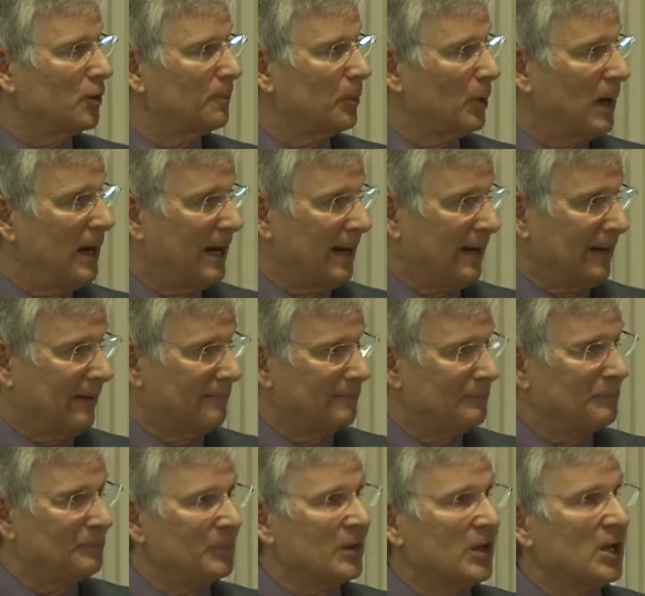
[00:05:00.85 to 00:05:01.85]
brain.
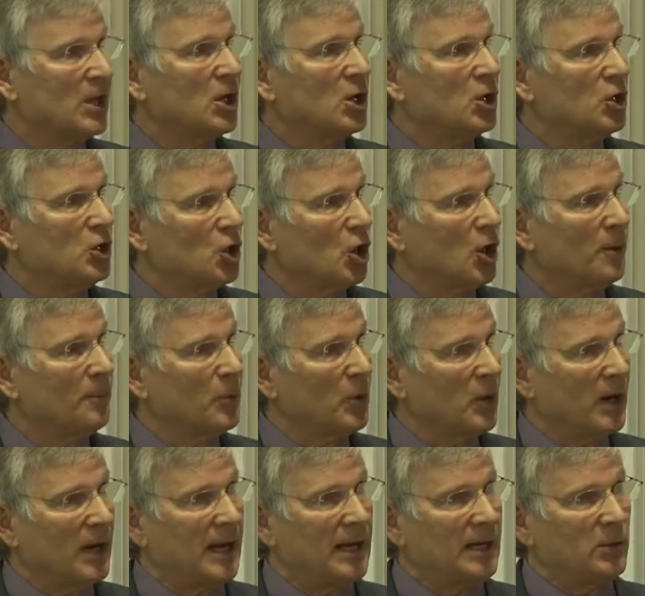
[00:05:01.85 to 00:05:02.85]
Your
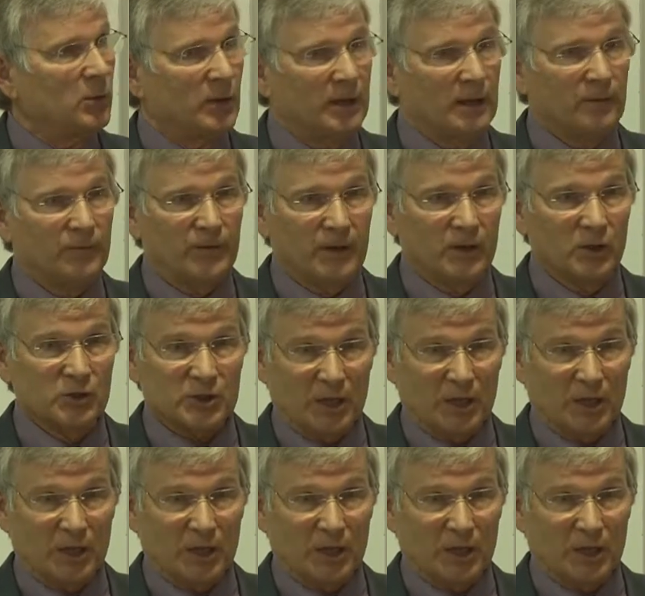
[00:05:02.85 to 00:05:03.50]
brain, when it feels